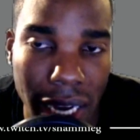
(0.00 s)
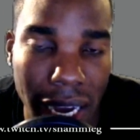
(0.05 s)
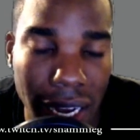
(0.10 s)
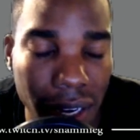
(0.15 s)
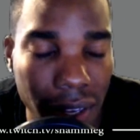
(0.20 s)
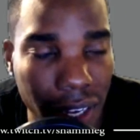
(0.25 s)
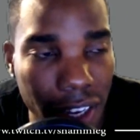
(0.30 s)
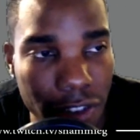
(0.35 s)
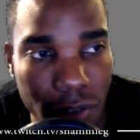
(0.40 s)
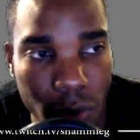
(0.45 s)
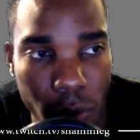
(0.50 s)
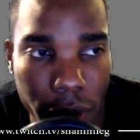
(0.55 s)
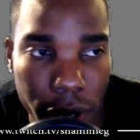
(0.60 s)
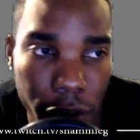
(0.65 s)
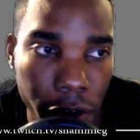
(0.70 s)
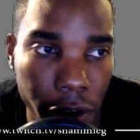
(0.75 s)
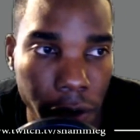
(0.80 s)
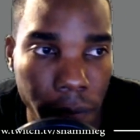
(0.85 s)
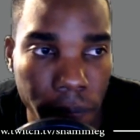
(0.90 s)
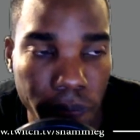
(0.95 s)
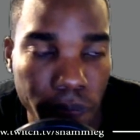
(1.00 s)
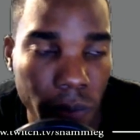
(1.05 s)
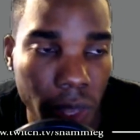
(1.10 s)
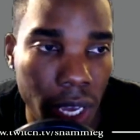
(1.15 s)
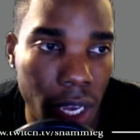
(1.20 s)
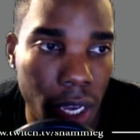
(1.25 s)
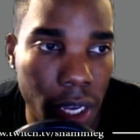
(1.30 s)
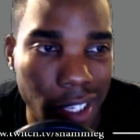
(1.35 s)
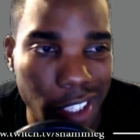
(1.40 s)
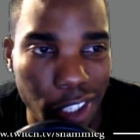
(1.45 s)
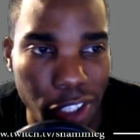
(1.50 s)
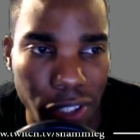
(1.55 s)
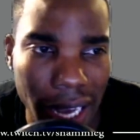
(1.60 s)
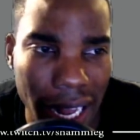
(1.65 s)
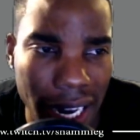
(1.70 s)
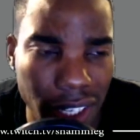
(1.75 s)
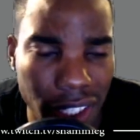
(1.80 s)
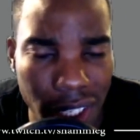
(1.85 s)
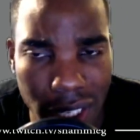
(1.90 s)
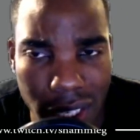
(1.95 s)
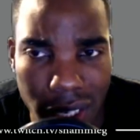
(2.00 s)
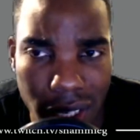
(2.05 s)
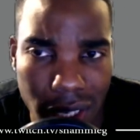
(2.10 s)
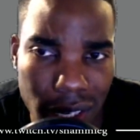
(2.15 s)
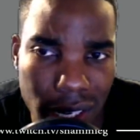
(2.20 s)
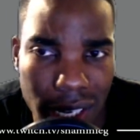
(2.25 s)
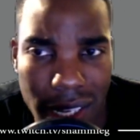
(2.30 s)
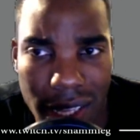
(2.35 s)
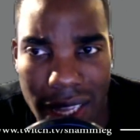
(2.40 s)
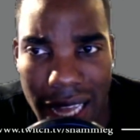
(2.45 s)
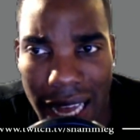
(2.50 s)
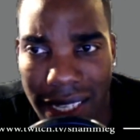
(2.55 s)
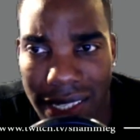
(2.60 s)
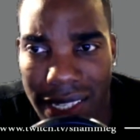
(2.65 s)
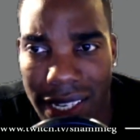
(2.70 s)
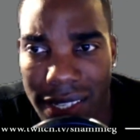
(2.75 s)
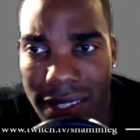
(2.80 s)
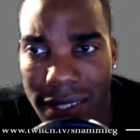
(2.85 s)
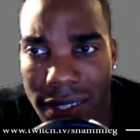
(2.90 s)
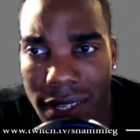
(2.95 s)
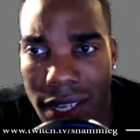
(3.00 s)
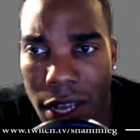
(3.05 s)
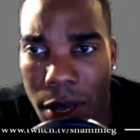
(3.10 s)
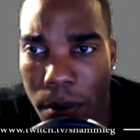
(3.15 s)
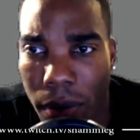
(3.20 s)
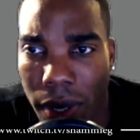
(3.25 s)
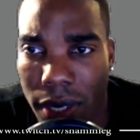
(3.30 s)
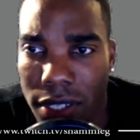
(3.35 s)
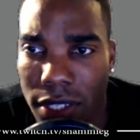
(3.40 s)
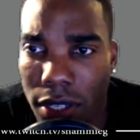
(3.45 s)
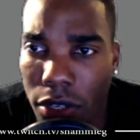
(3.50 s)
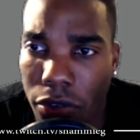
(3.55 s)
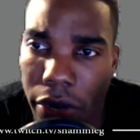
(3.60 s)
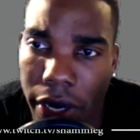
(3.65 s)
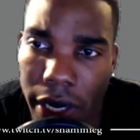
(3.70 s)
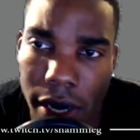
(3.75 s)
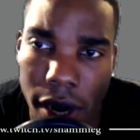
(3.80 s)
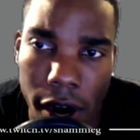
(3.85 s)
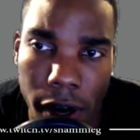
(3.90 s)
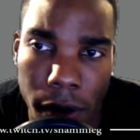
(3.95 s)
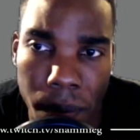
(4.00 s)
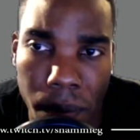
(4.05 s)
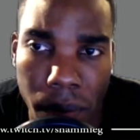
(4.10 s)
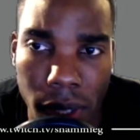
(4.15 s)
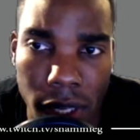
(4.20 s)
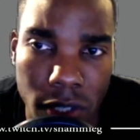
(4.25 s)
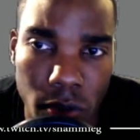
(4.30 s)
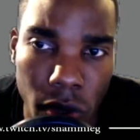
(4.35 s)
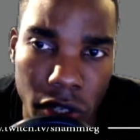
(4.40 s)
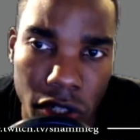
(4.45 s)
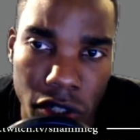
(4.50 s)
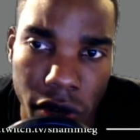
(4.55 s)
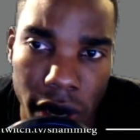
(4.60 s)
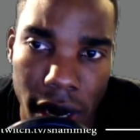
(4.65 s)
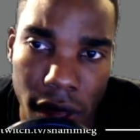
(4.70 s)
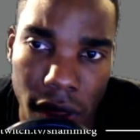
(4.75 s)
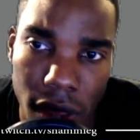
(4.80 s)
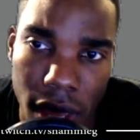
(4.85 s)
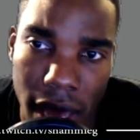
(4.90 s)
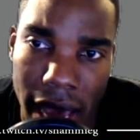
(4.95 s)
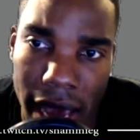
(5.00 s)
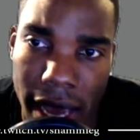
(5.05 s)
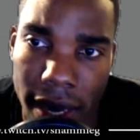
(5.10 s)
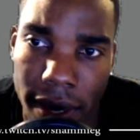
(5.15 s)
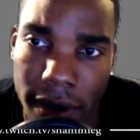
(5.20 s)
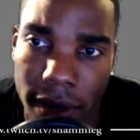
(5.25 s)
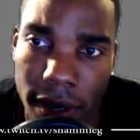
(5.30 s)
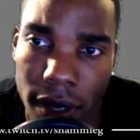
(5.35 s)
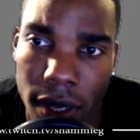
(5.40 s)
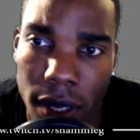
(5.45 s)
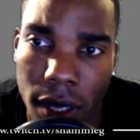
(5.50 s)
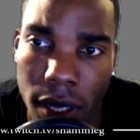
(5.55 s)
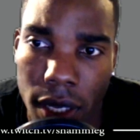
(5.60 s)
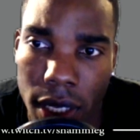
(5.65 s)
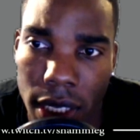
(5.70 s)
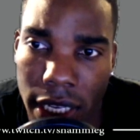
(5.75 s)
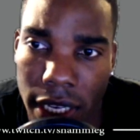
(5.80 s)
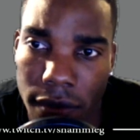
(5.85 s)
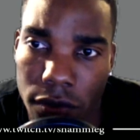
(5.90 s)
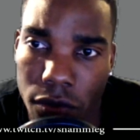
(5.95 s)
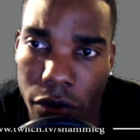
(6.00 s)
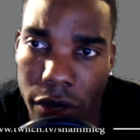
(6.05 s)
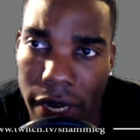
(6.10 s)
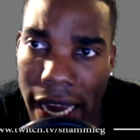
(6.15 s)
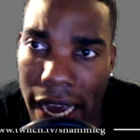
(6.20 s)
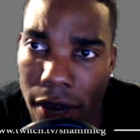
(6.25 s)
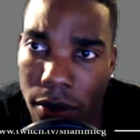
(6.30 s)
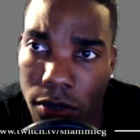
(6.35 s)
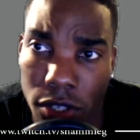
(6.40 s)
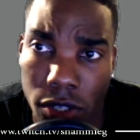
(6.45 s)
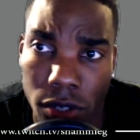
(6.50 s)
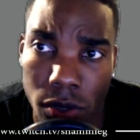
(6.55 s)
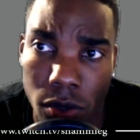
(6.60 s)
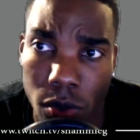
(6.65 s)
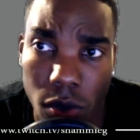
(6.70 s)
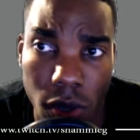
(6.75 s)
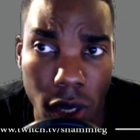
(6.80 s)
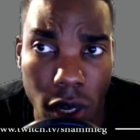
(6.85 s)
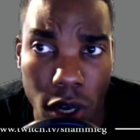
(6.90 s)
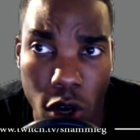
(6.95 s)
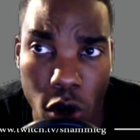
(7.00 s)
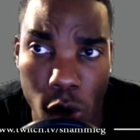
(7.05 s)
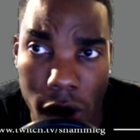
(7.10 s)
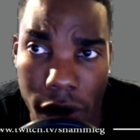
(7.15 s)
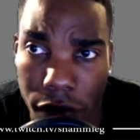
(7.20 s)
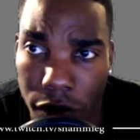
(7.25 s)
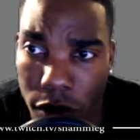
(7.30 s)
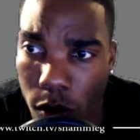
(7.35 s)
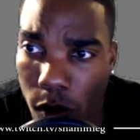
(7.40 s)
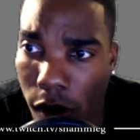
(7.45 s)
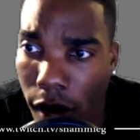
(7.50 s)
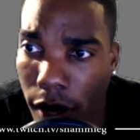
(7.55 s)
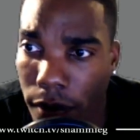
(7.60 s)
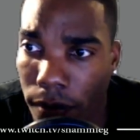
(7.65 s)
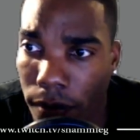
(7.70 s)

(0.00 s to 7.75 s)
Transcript: of gives away your strategy in that sense. But it's still a great card, +1 strength, and gives renown to whoever you want.